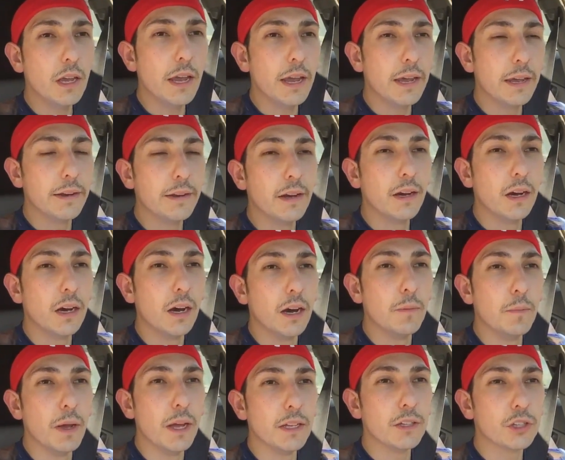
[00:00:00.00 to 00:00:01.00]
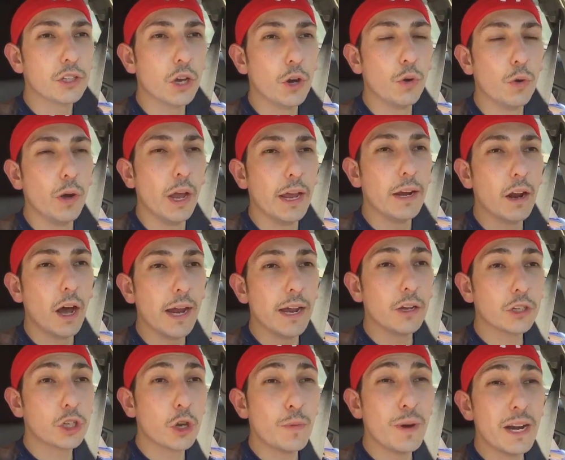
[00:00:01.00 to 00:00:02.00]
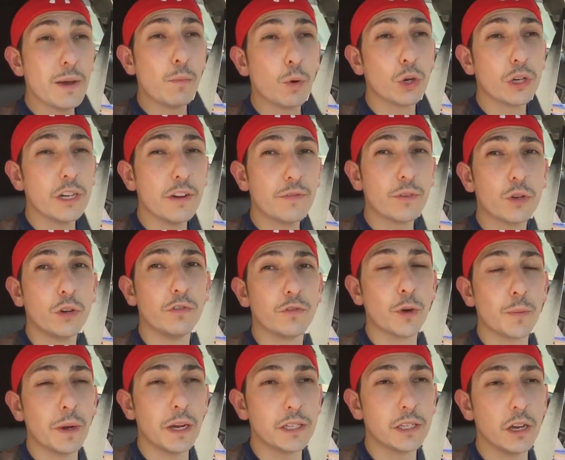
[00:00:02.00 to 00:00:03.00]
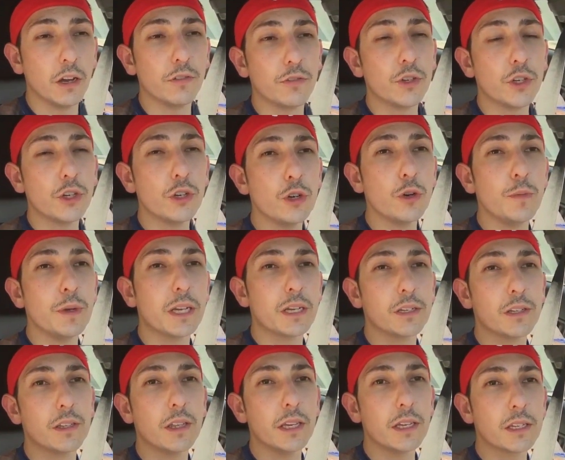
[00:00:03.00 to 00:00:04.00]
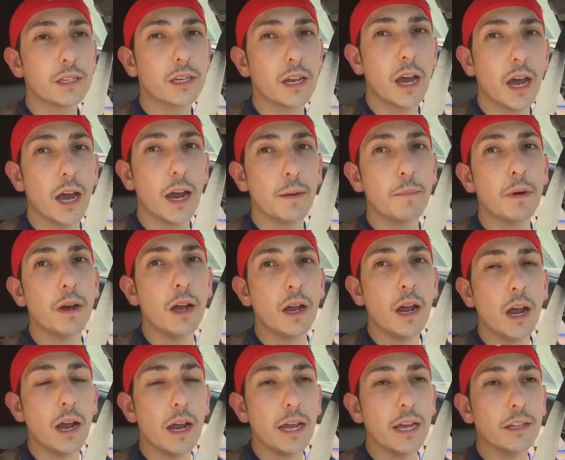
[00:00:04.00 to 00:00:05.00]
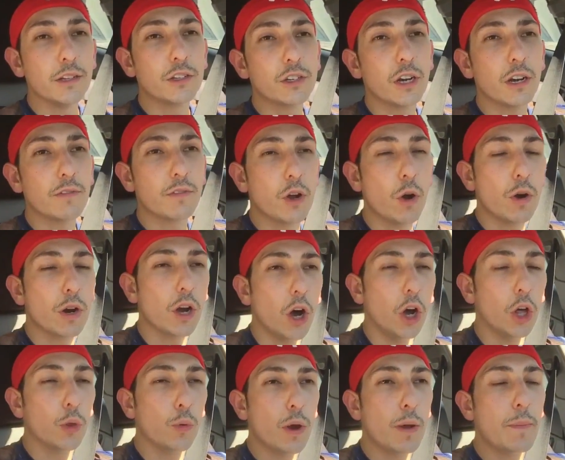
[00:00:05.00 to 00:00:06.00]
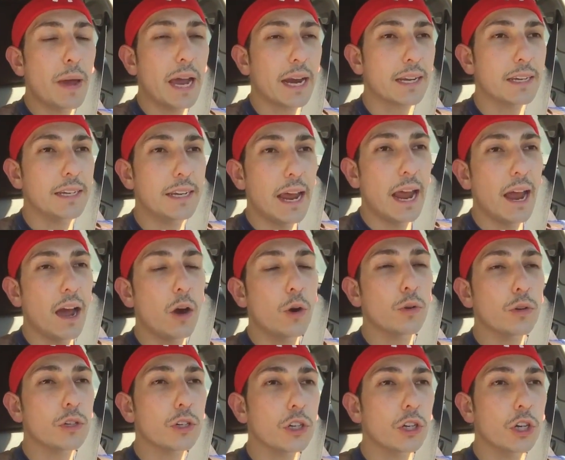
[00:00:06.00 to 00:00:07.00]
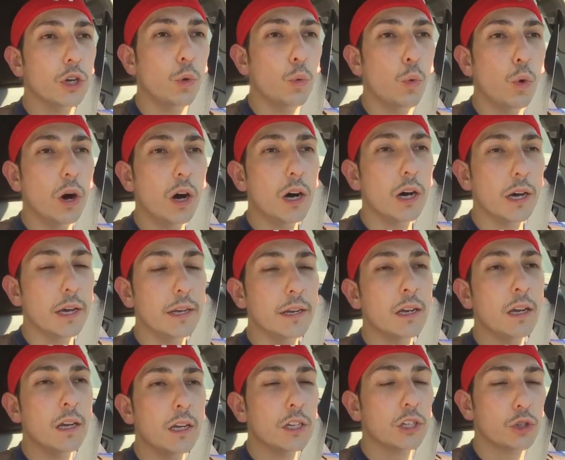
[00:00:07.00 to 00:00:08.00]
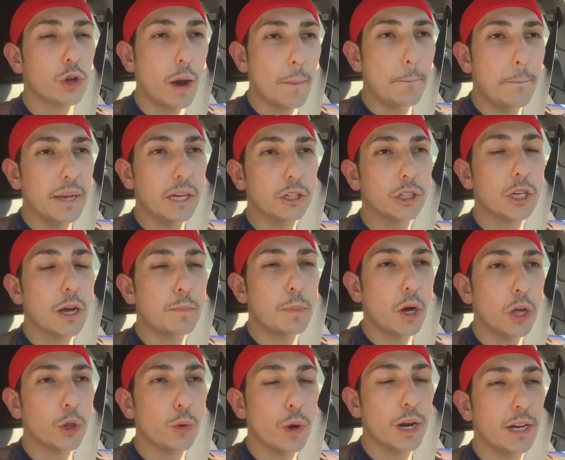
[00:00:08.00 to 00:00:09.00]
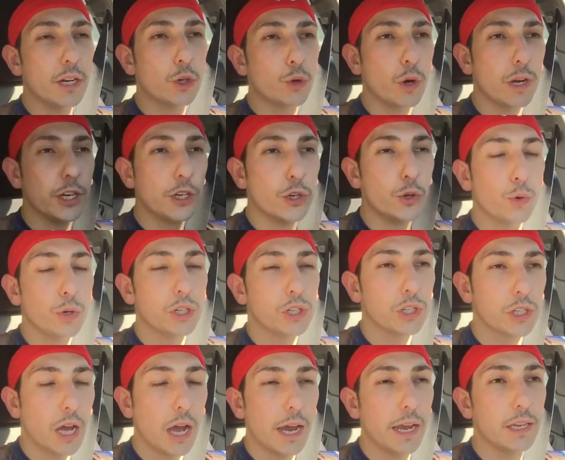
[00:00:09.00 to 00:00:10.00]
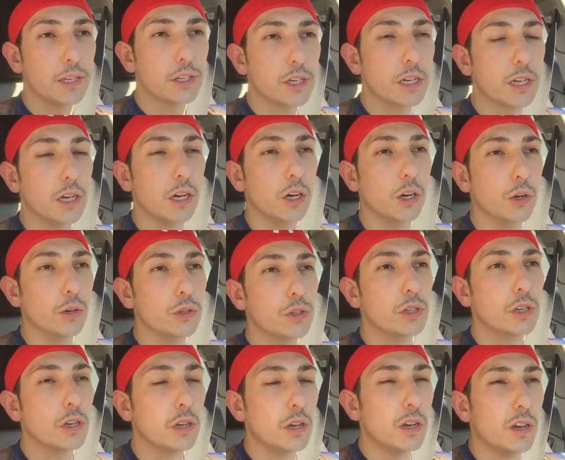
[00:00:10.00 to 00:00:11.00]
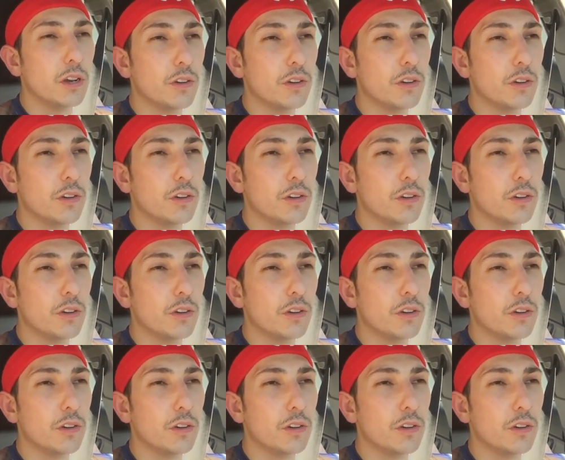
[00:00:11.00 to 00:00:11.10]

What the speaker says: And I also made it more difficult for myself too, because this time, instead of going all the way back down to 1, so I built up all the way to 22, which is the highest it goes